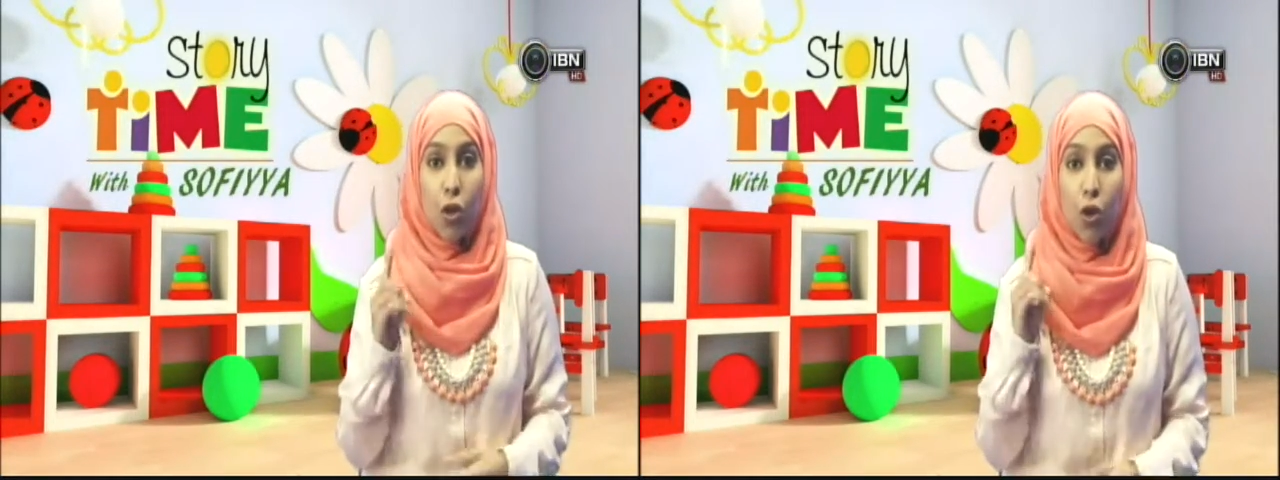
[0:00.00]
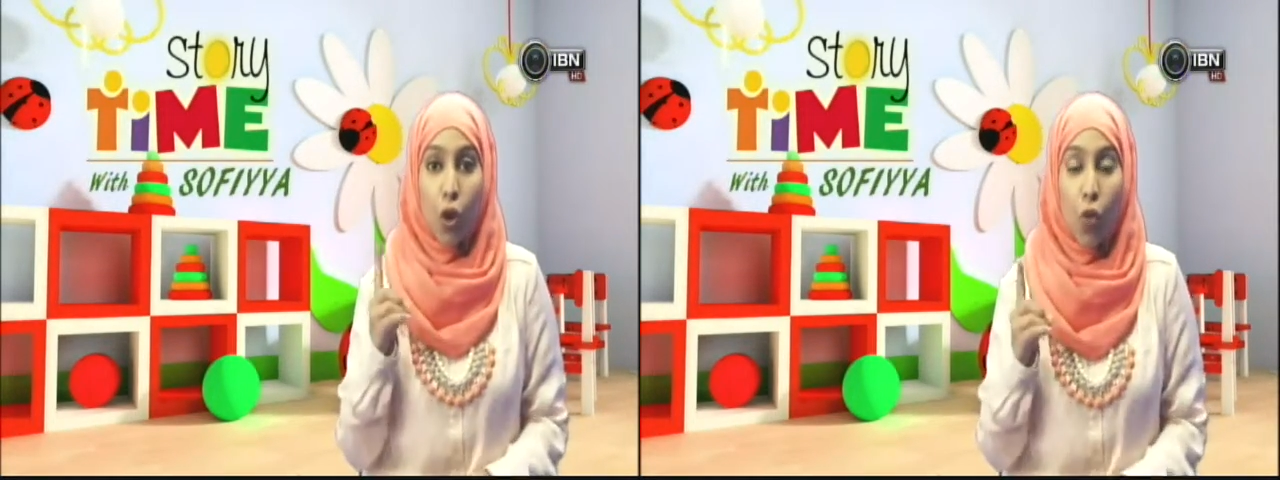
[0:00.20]

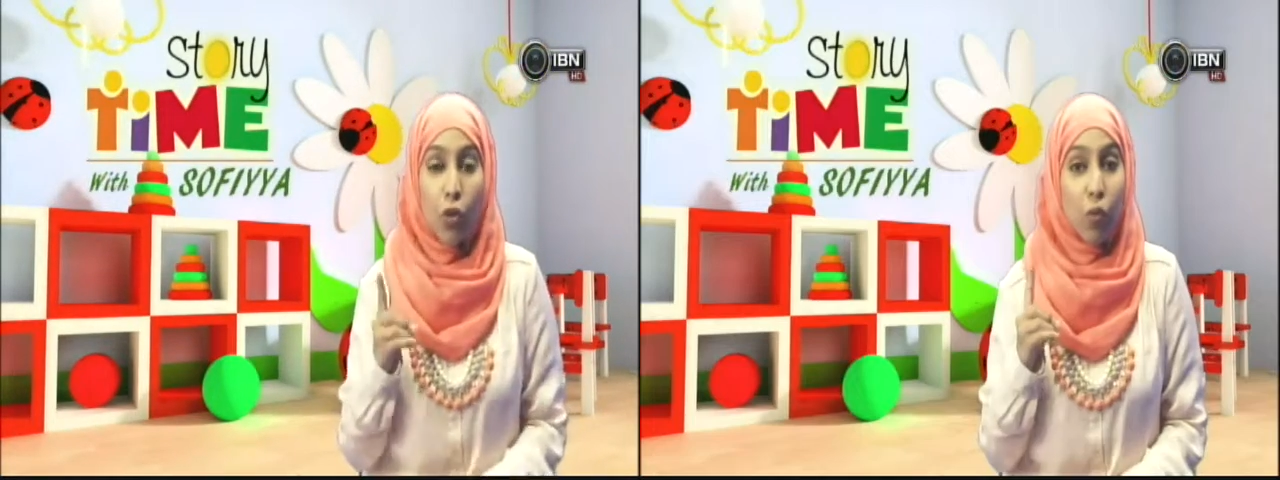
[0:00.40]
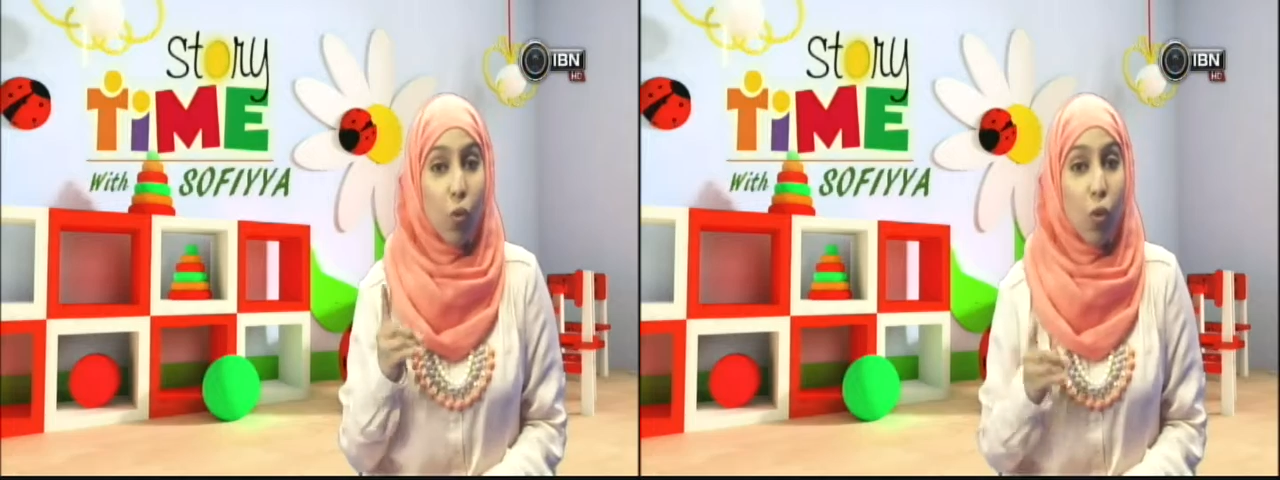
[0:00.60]
No
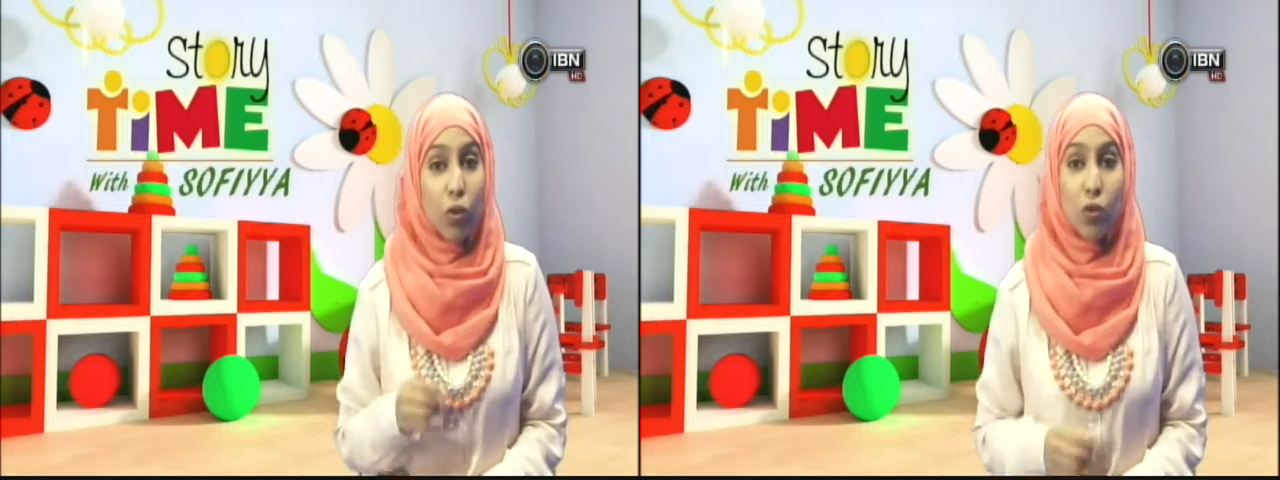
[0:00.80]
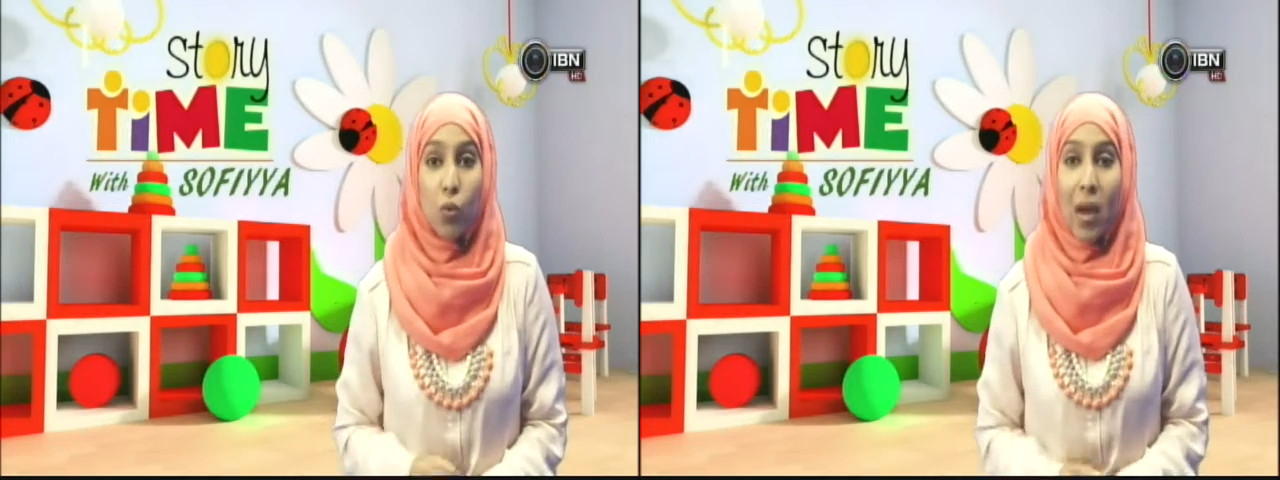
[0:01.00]

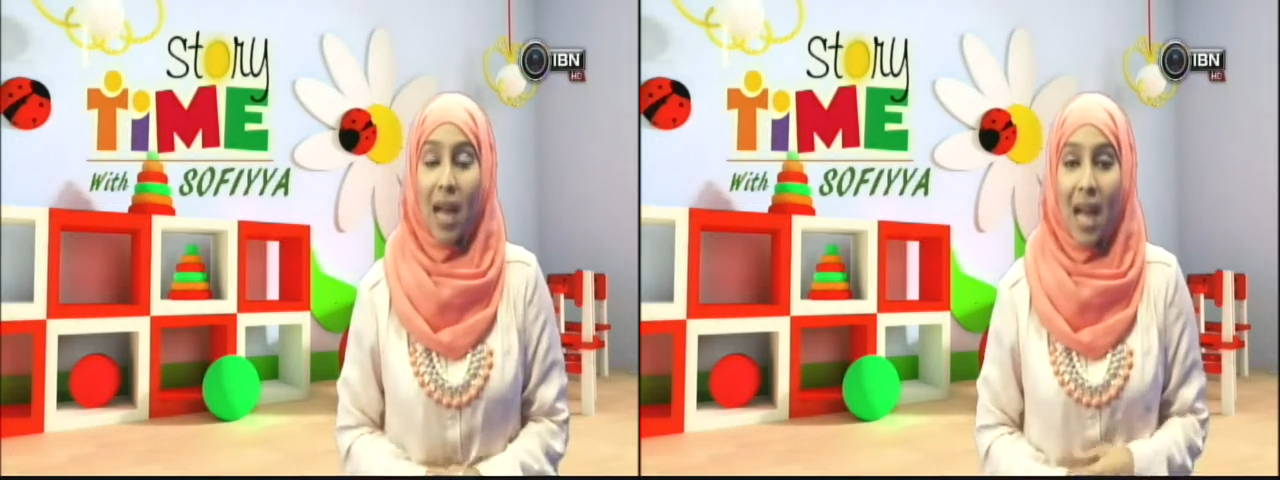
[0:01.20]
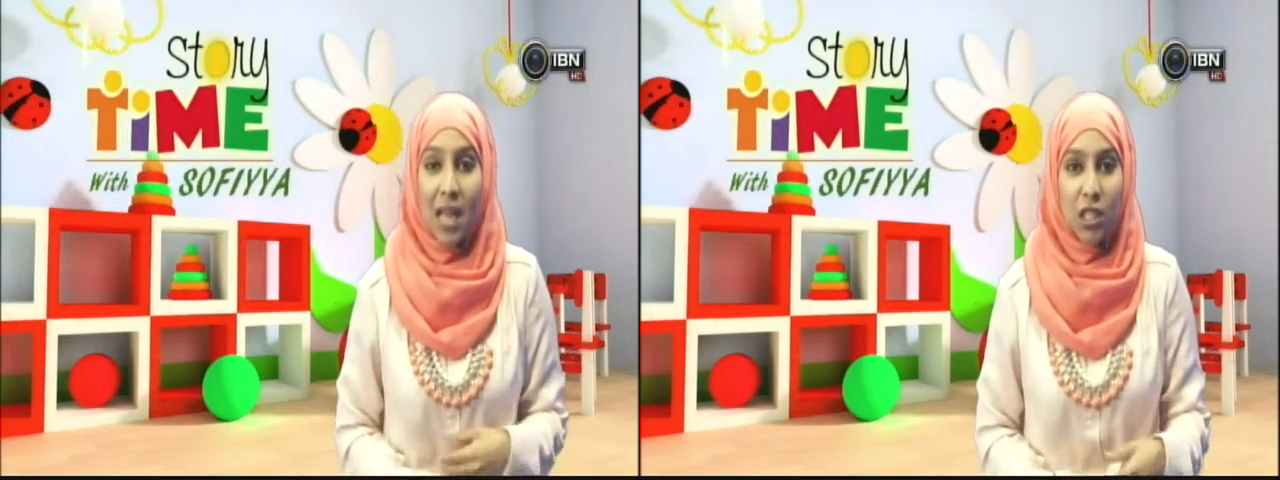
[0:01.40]
reward do
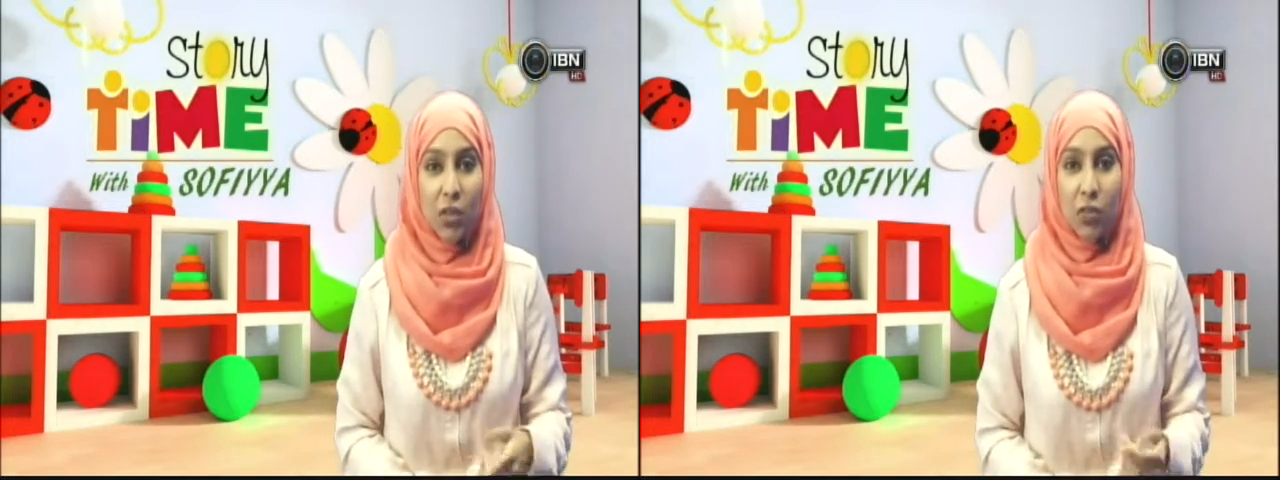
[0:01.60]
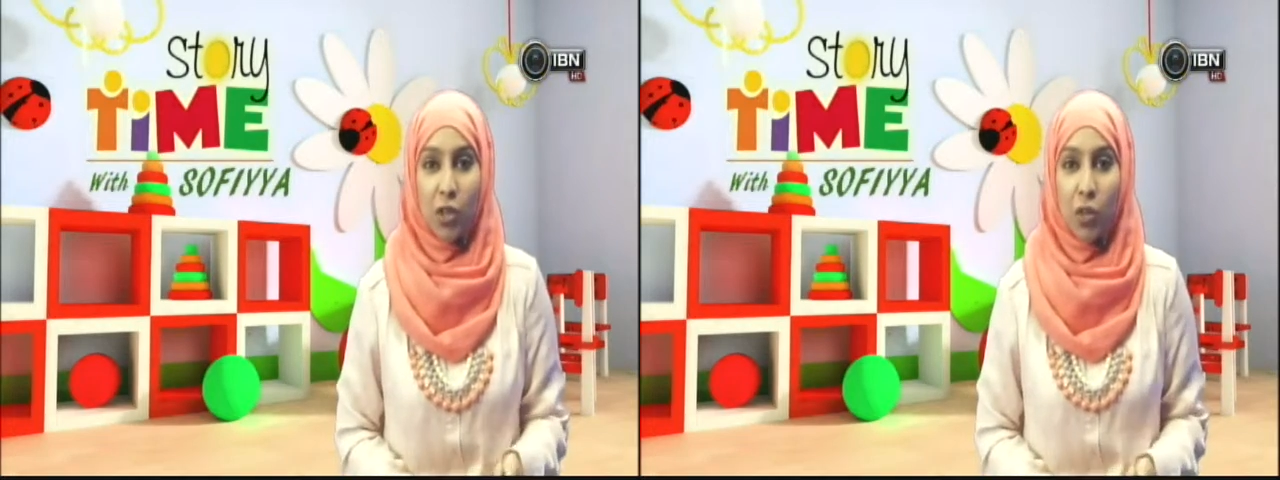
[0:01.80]
I
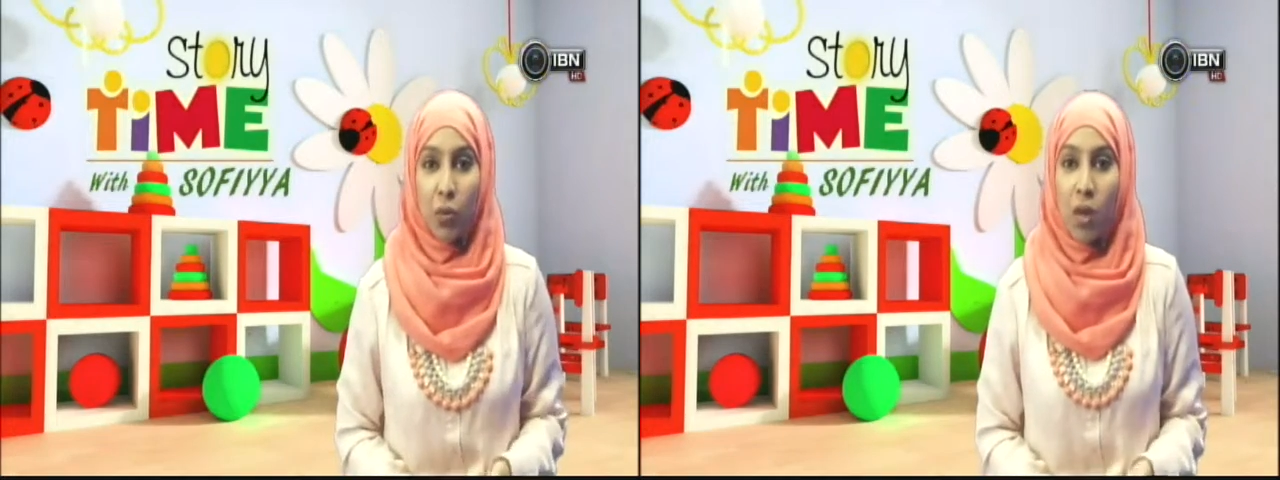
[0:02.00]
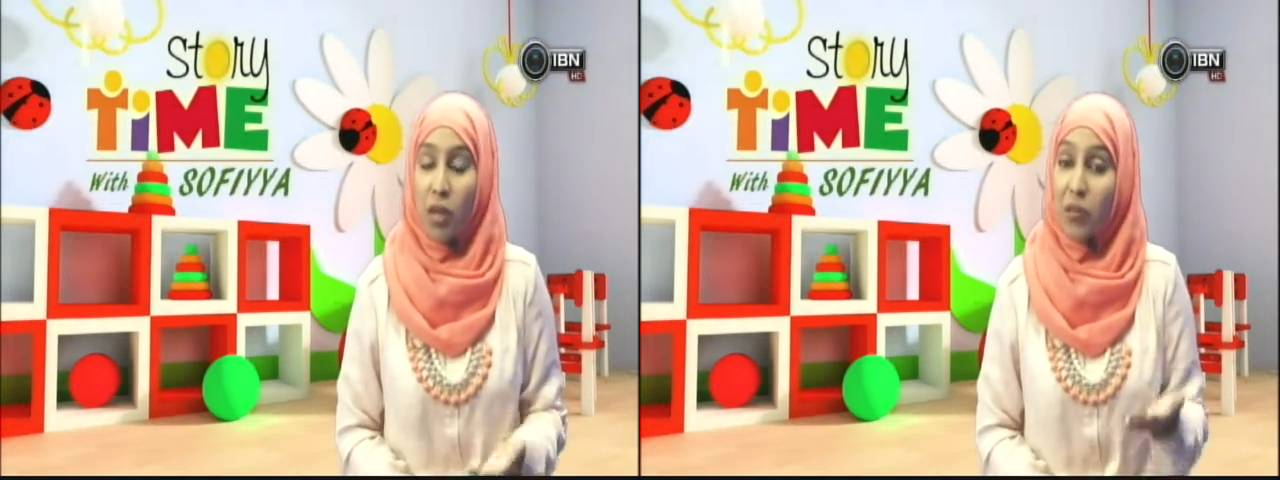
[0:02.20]
ask for you